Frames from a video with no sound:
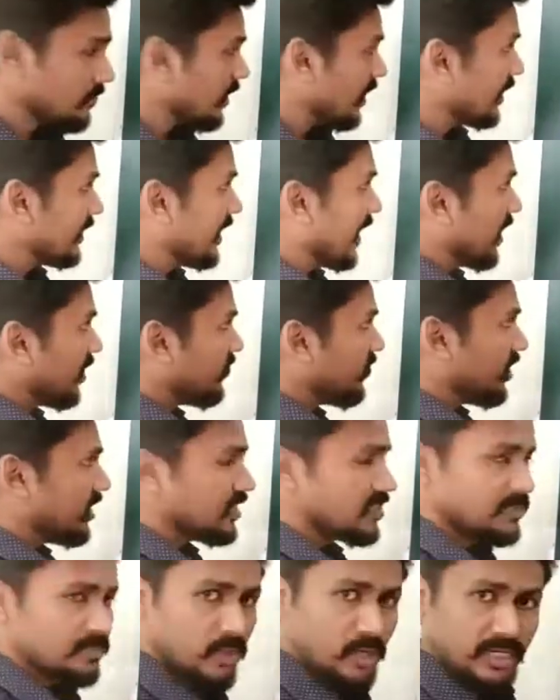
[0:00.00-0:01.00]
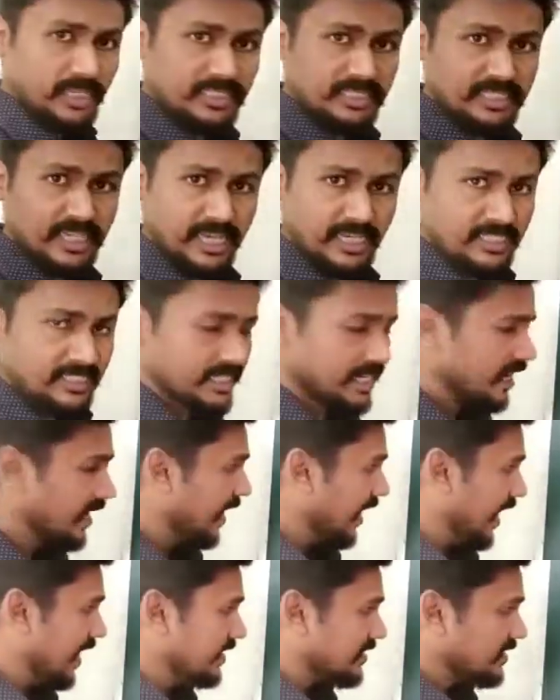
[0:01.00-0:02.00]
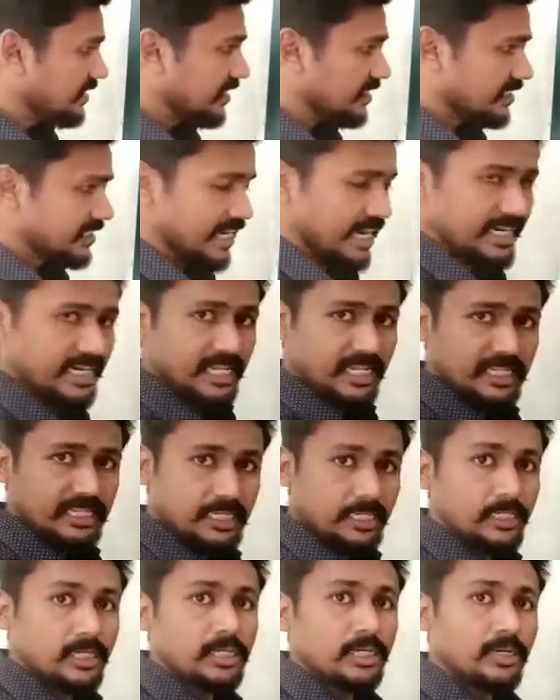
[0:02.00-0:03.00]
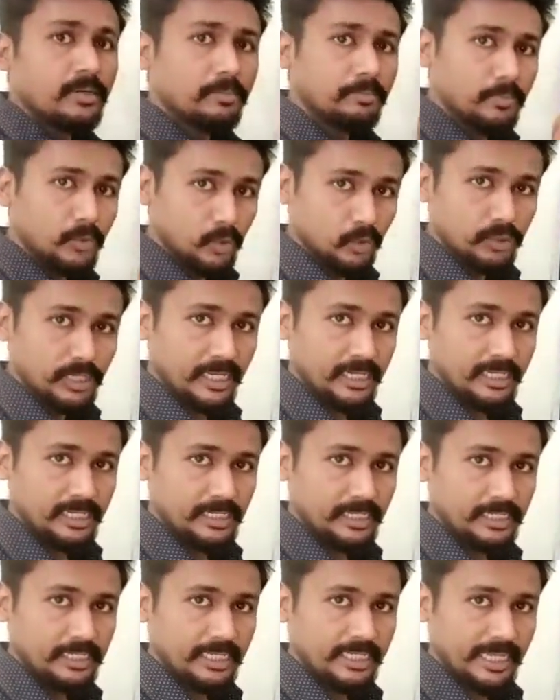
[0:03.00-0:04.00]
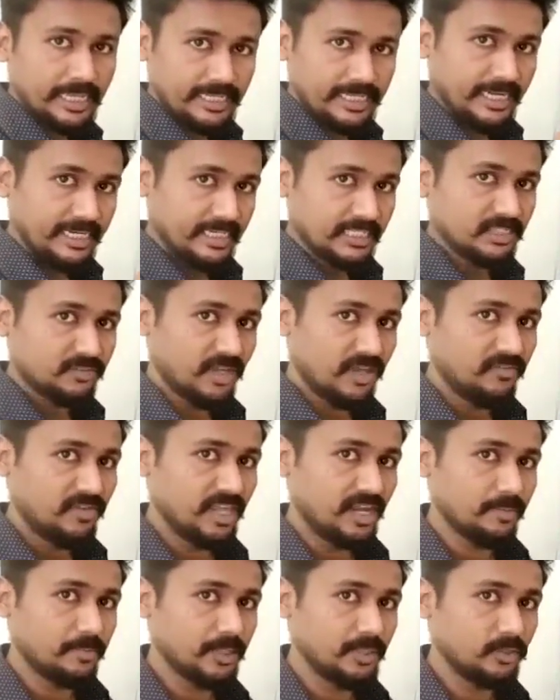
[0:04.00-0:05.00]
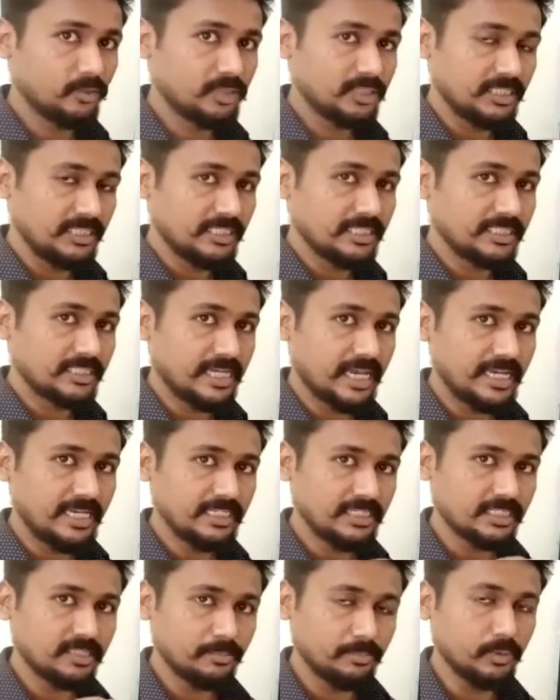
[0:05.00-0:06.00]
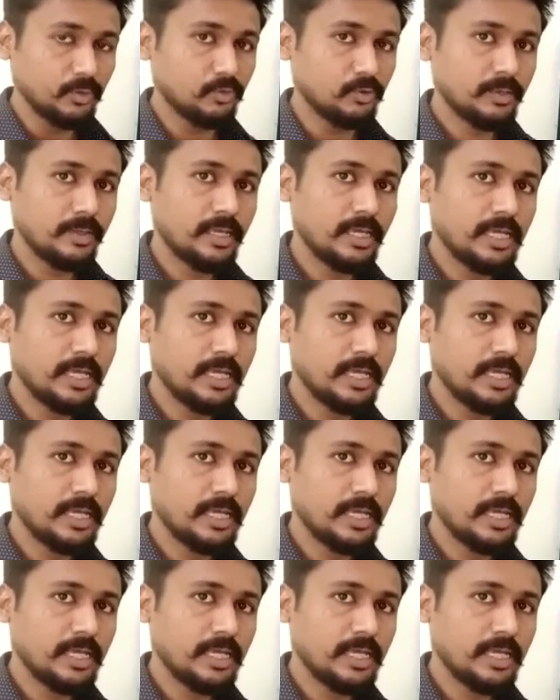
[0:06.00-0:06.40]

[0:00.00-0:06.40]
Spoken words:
they are very small in size, hence they scatter the blue color, and that is why we are able to see the sky as blue.